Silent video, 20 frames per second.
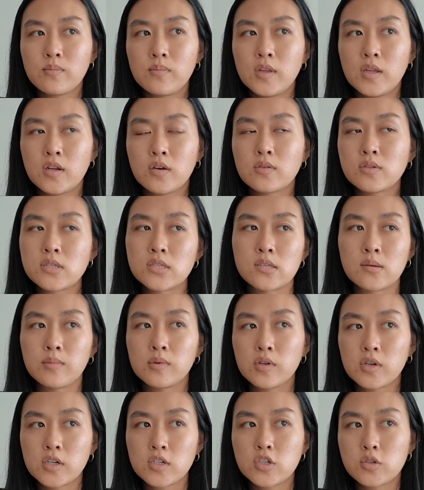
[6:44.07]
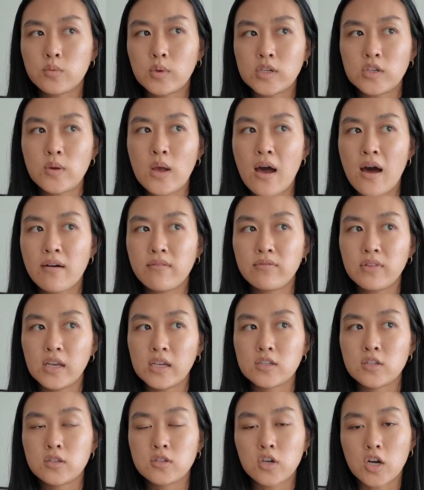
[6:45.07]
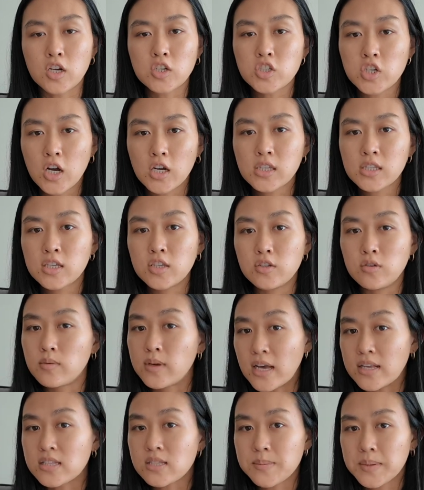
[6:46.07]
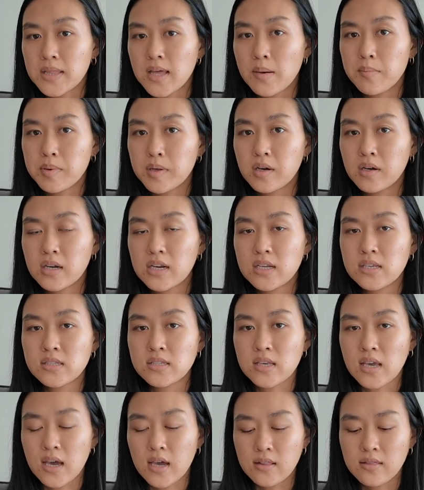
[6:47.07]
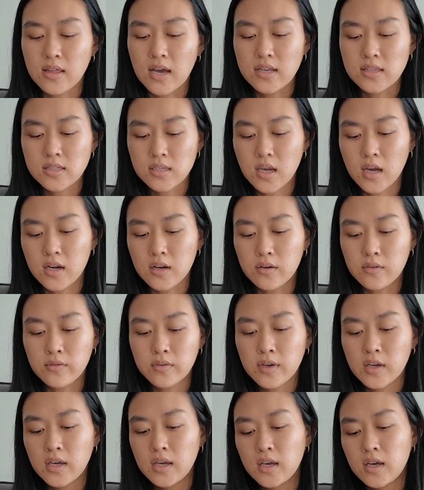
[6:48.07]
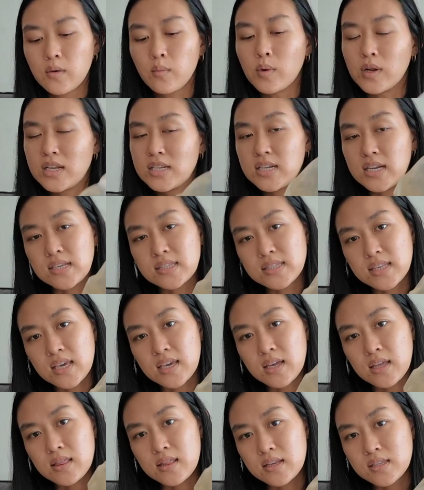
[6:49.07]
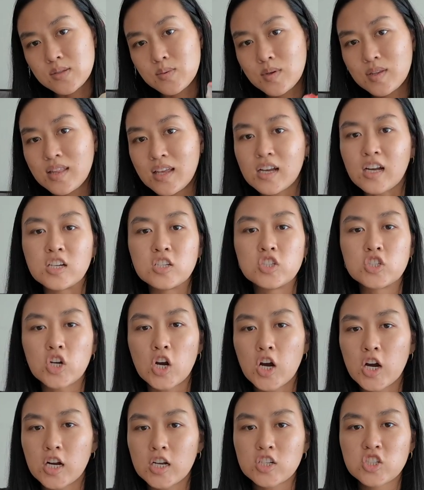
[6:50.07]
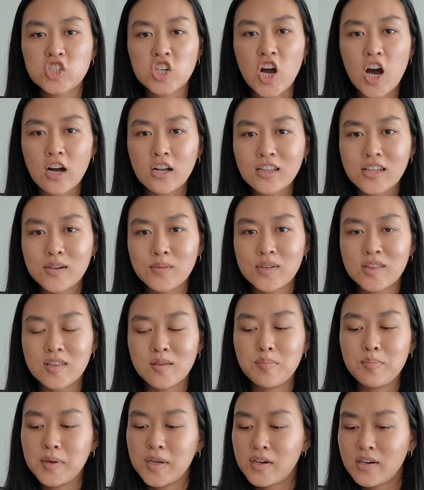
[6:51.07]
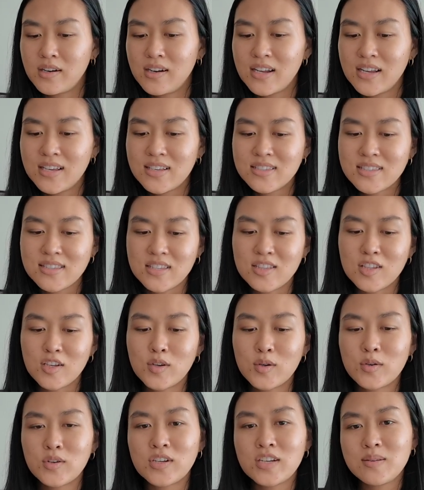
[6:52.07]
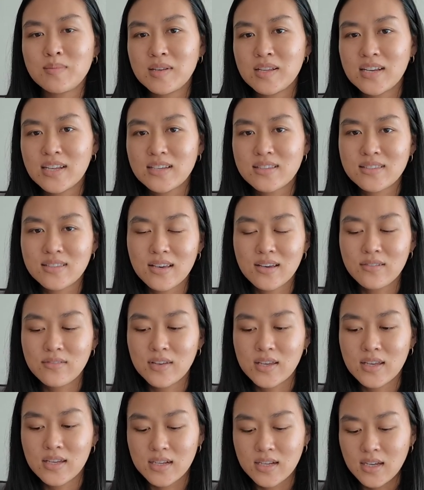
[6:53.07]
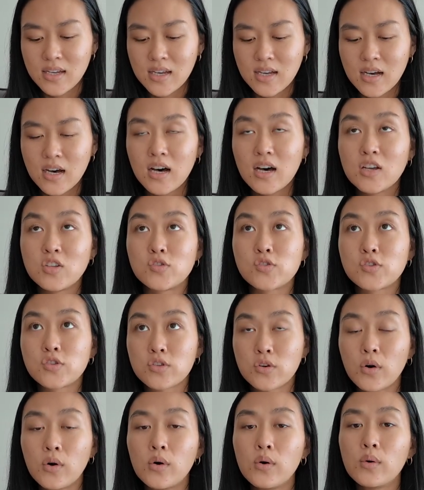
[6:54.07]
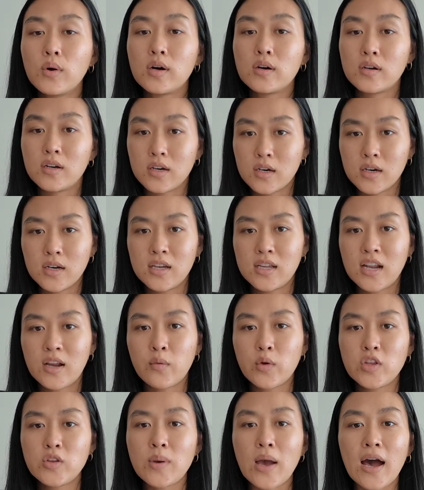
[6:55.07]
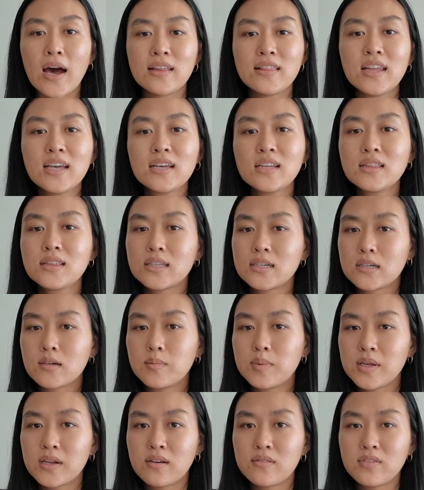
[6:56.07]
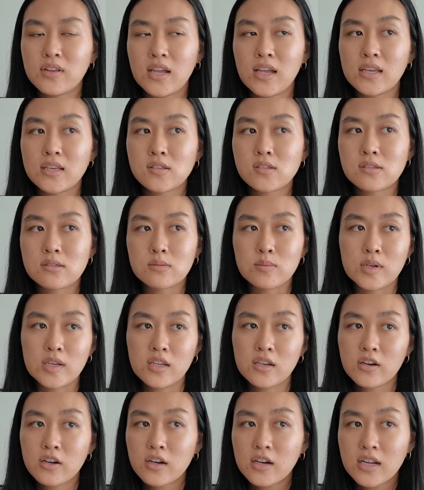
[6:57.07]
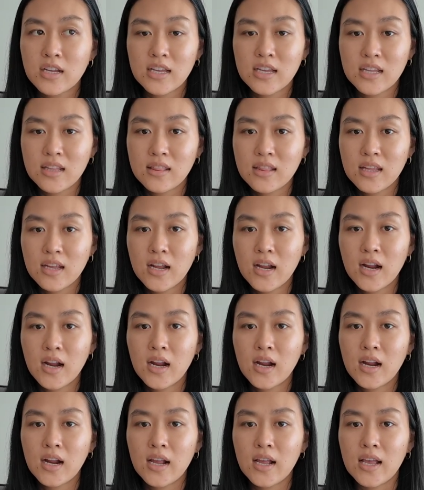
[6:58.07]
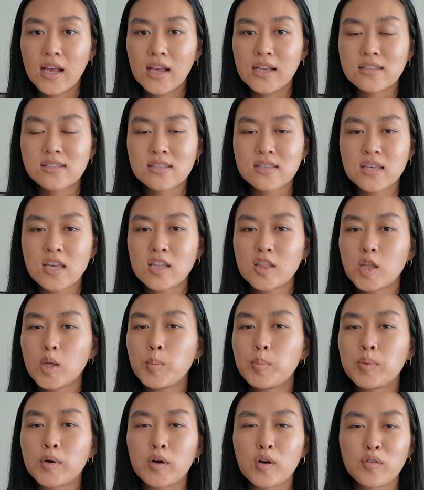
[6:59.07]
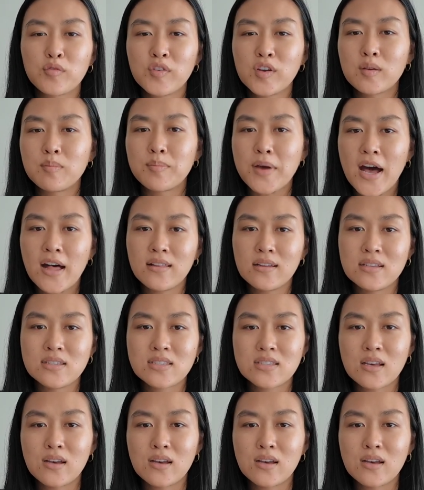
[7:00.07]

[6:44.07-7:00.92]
You know, and similar to when you have like dark chocolate, you get some of that bitterness, and that's kind of what it tastes like in this one, like a dark chocolate with the bitterness and the creaminess of it. Oh, it's so good. And when you add like a little bit of like sweetener in there, it's like the perfect balance